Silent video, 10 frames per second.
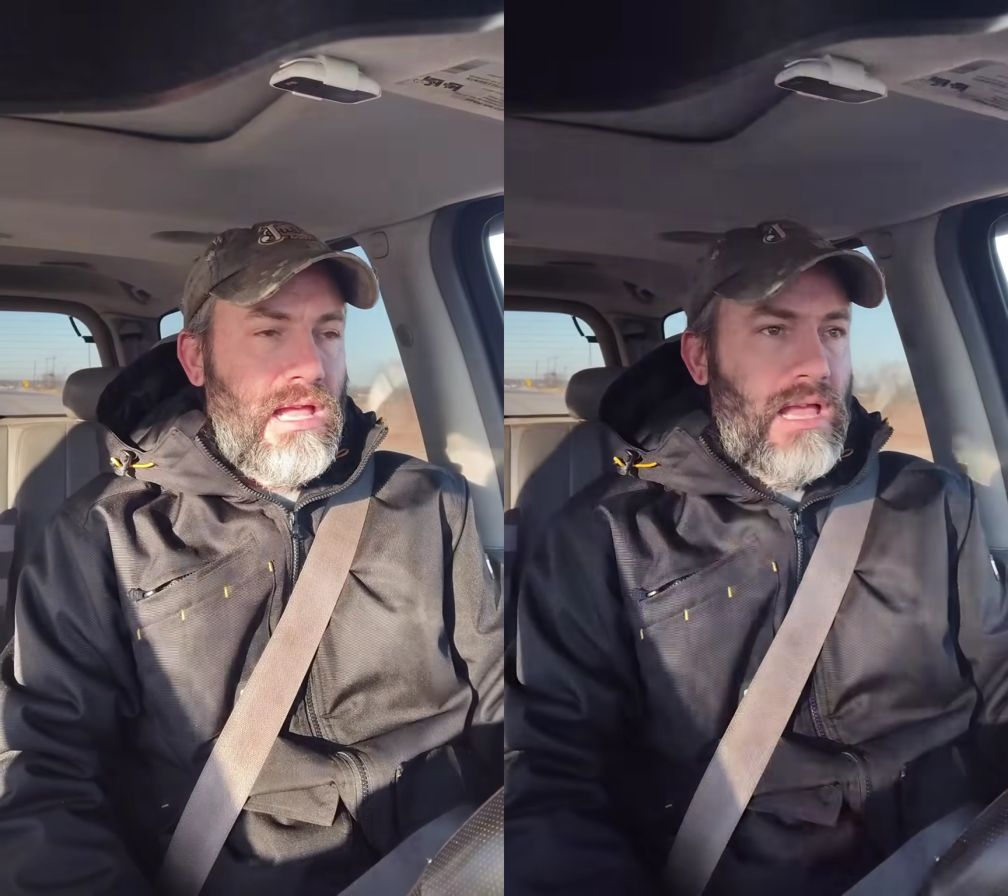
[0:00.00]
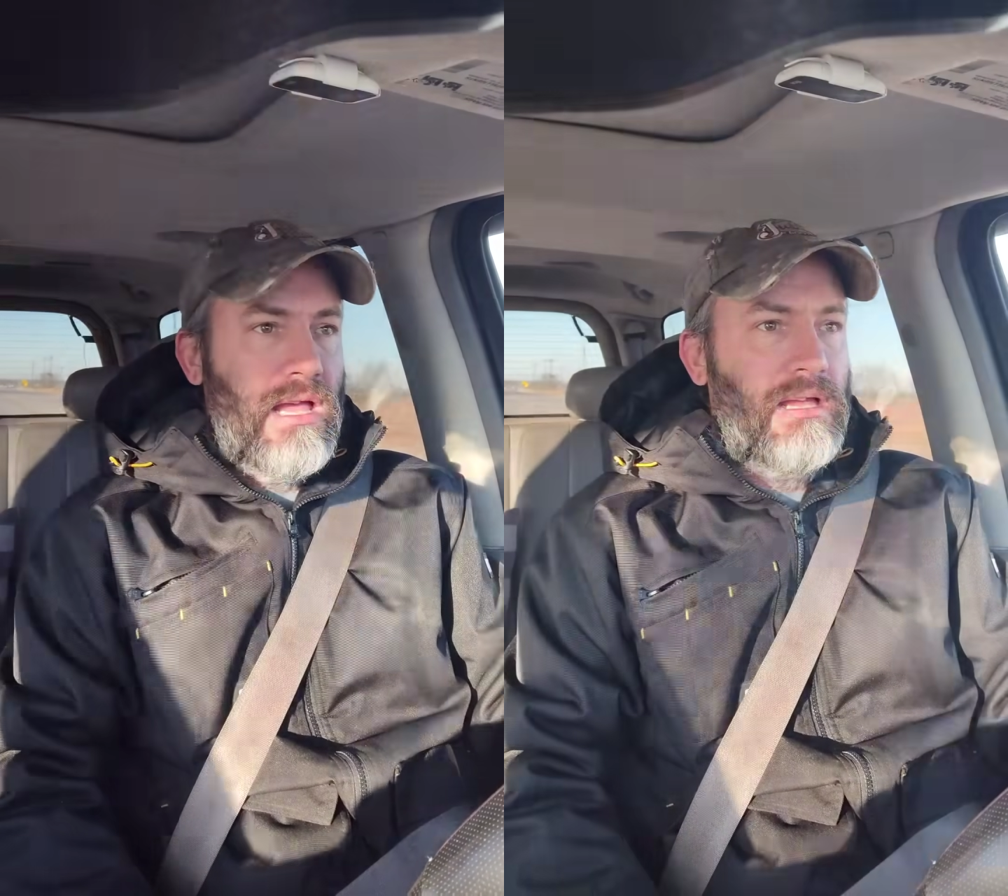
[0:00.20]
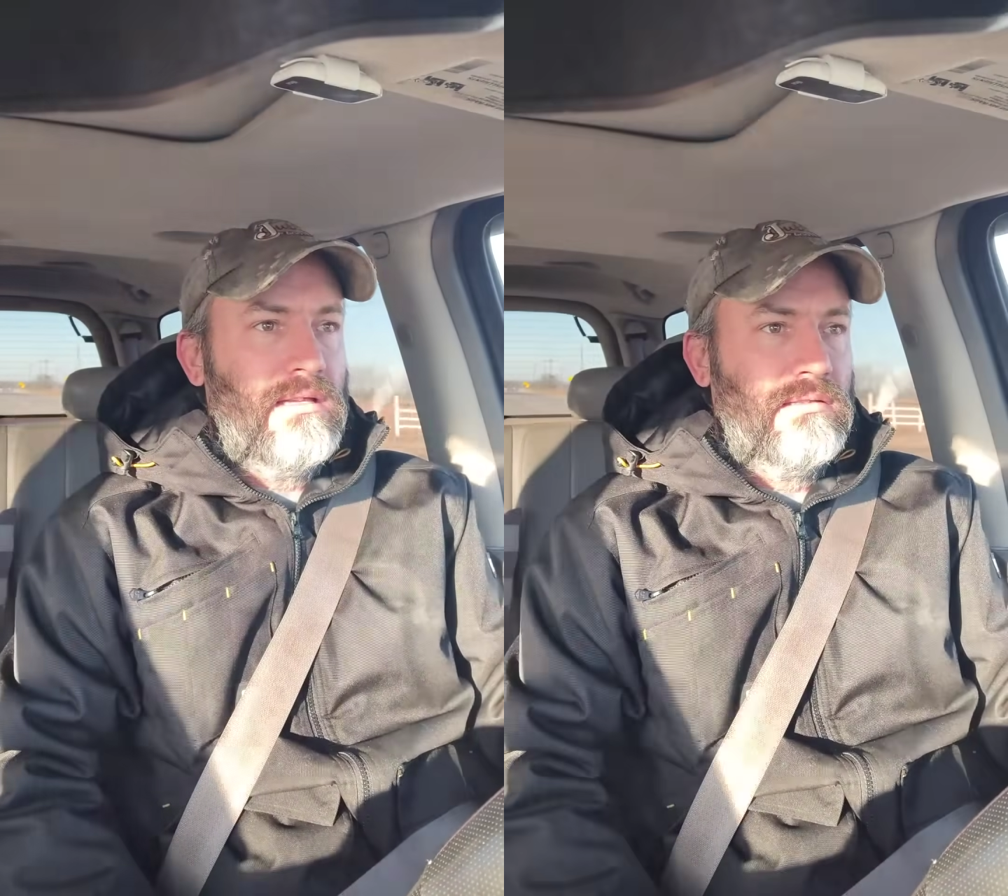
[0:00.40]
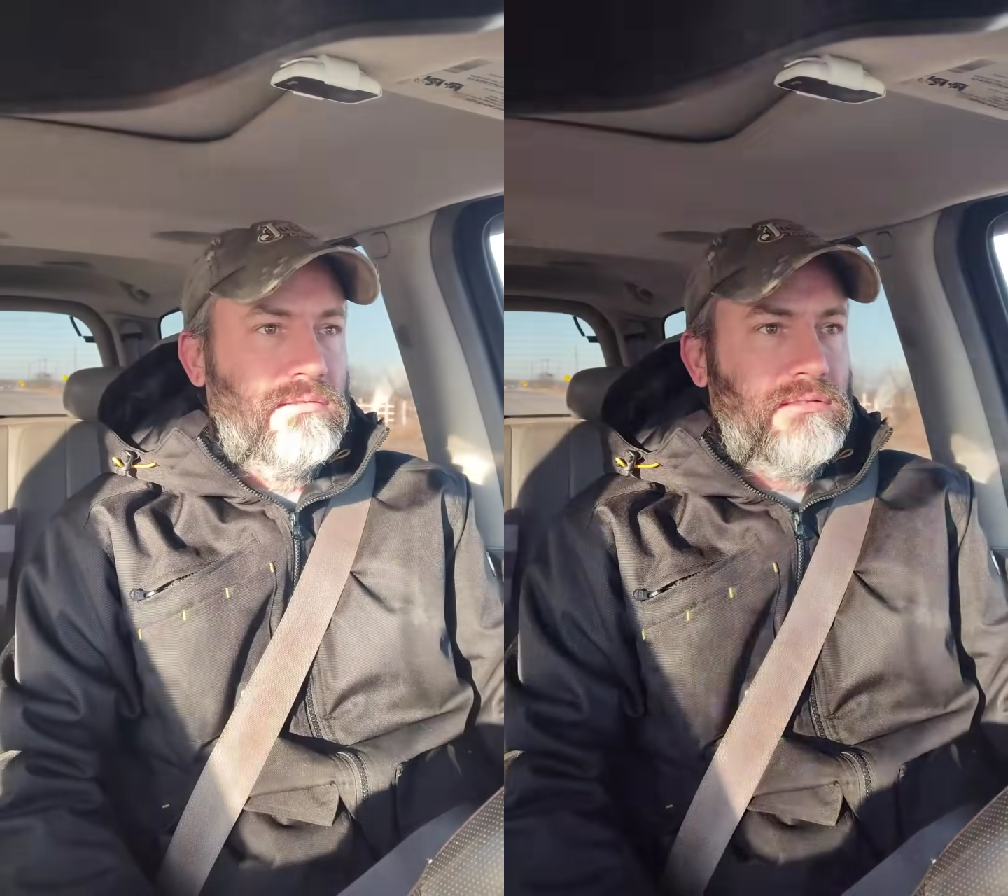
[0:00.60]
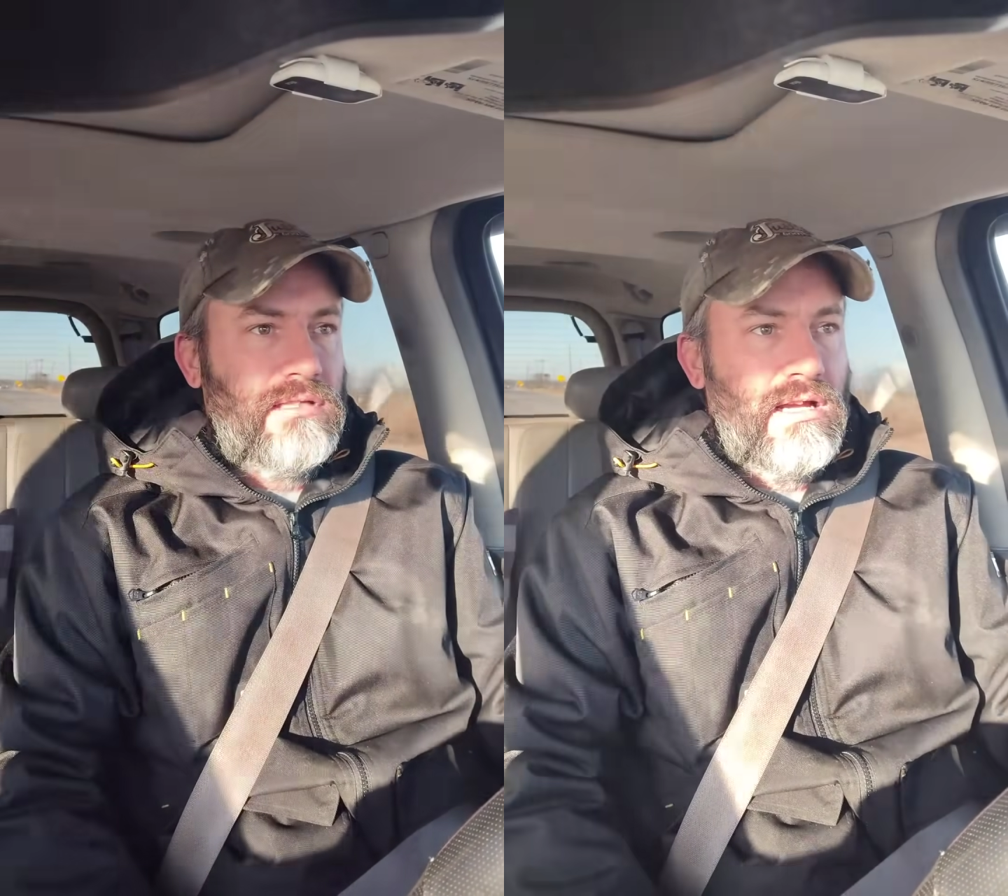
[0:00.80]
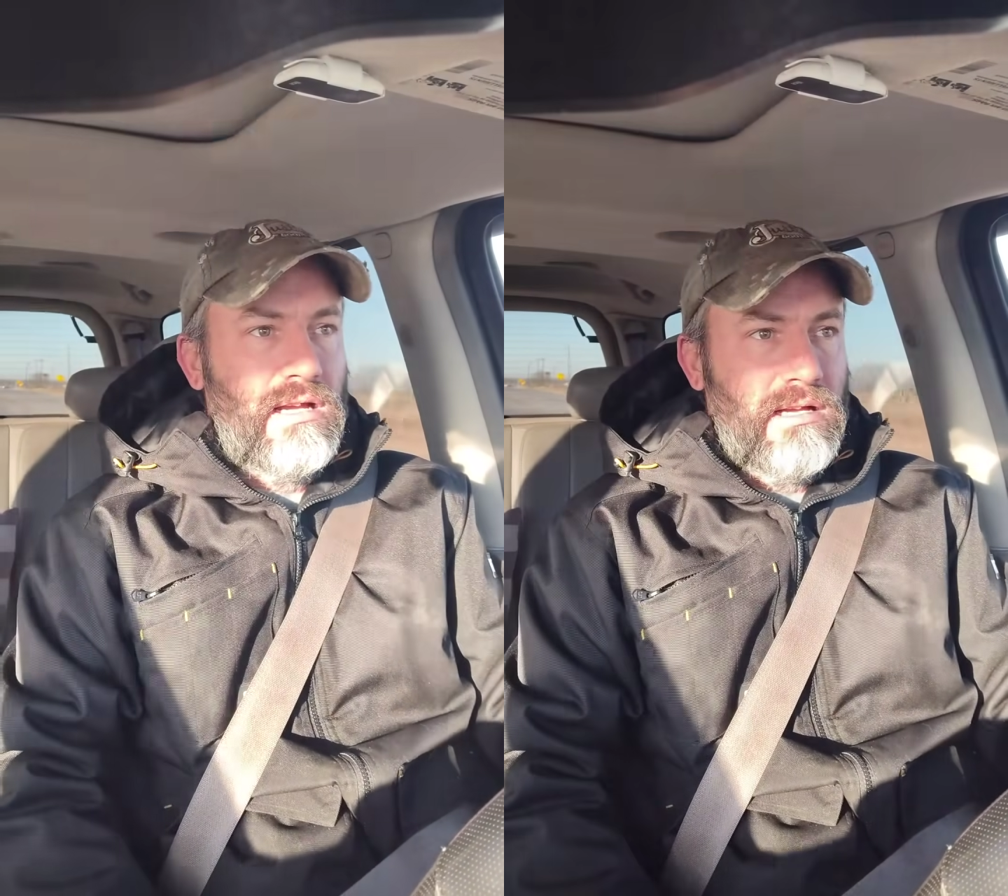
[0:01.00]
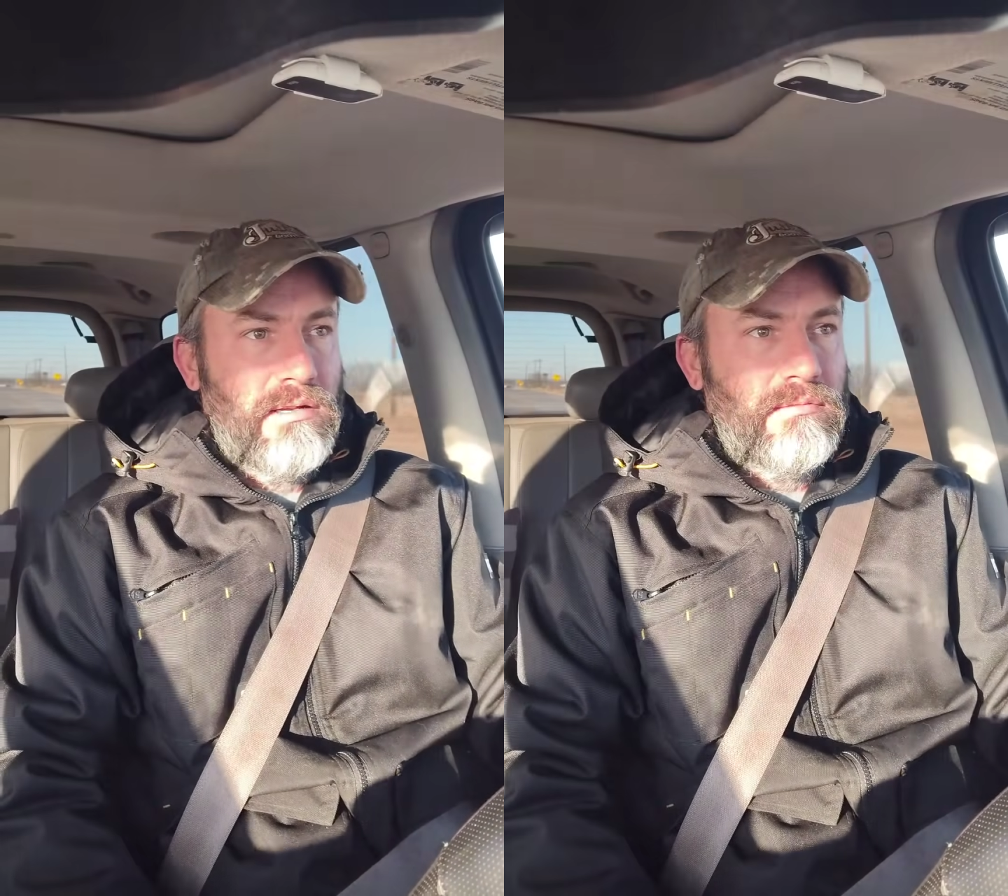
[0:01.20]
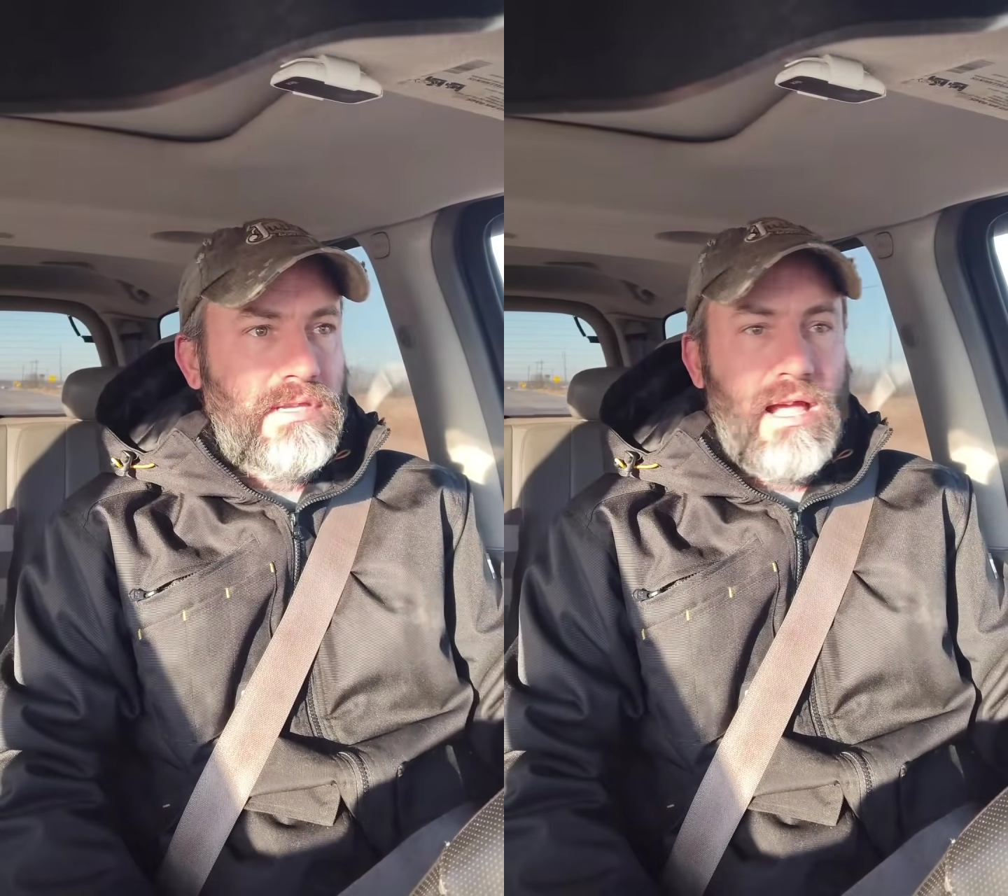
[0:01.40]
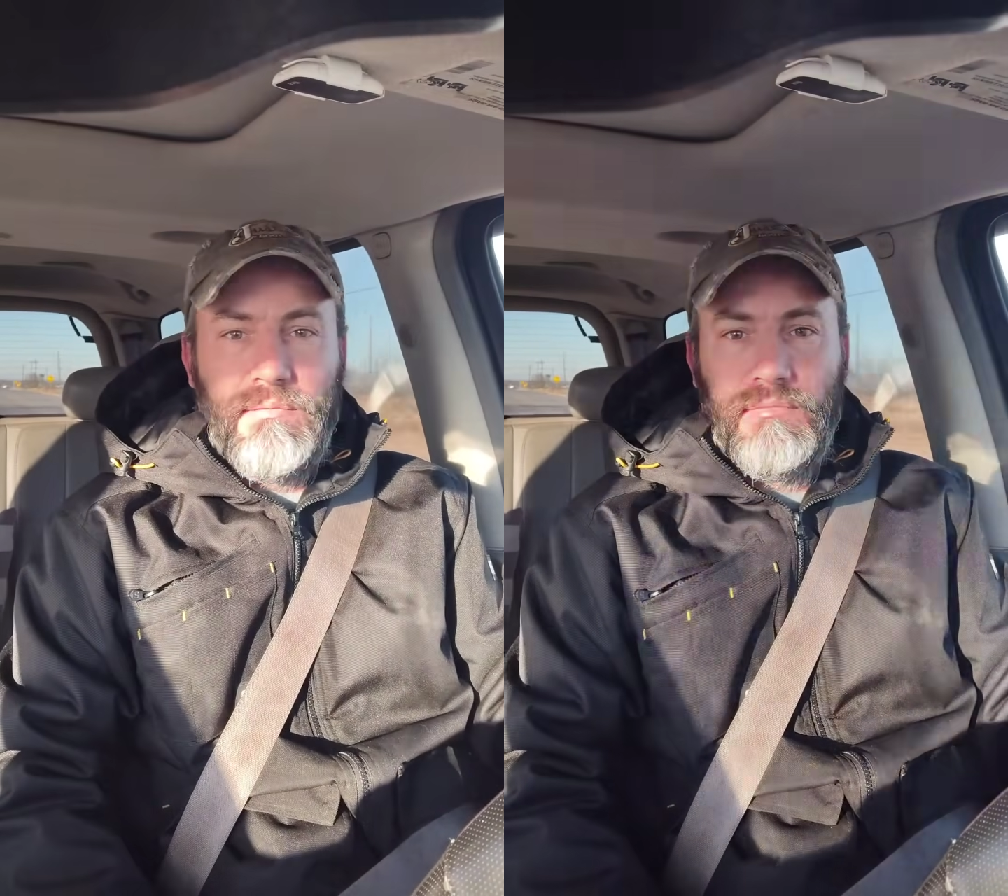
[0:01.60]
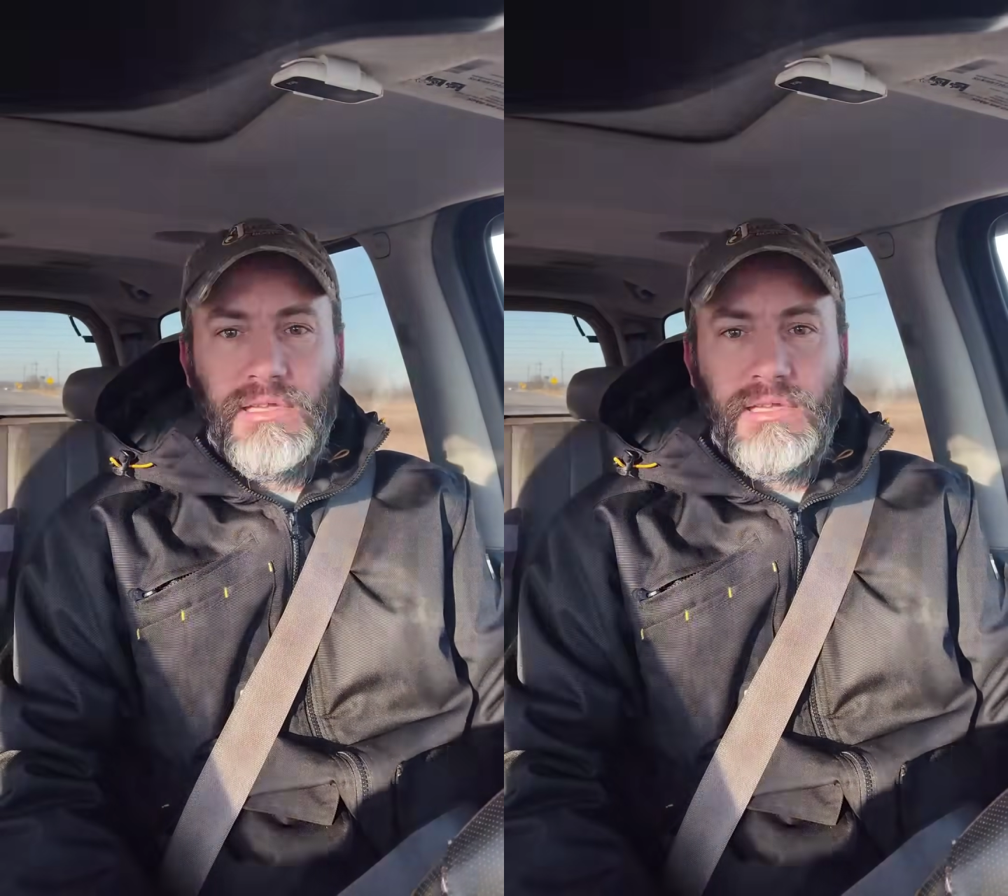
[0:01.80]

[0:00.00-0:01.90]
And yeah,